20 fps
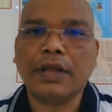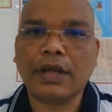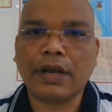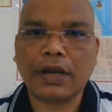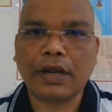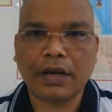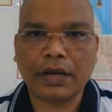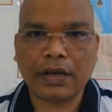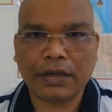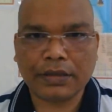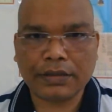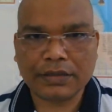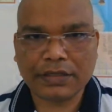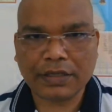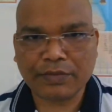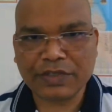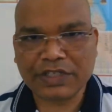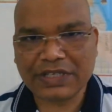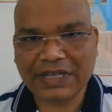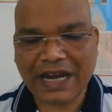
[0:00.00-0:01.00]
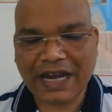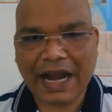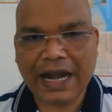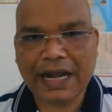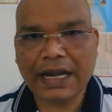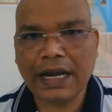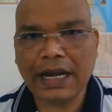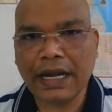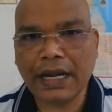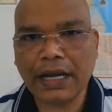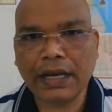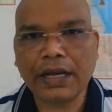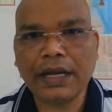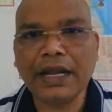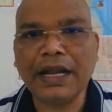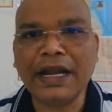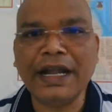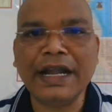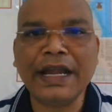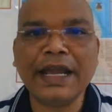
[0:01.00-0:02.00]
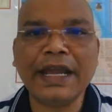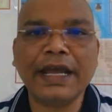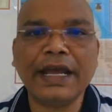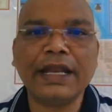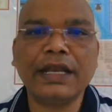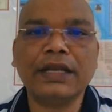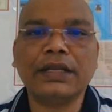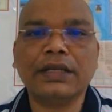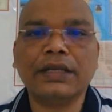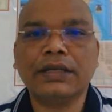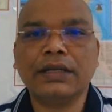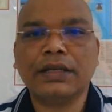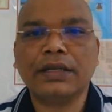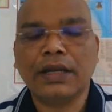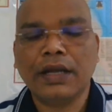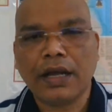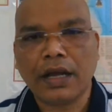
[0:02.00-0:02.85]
There are some stranded Indian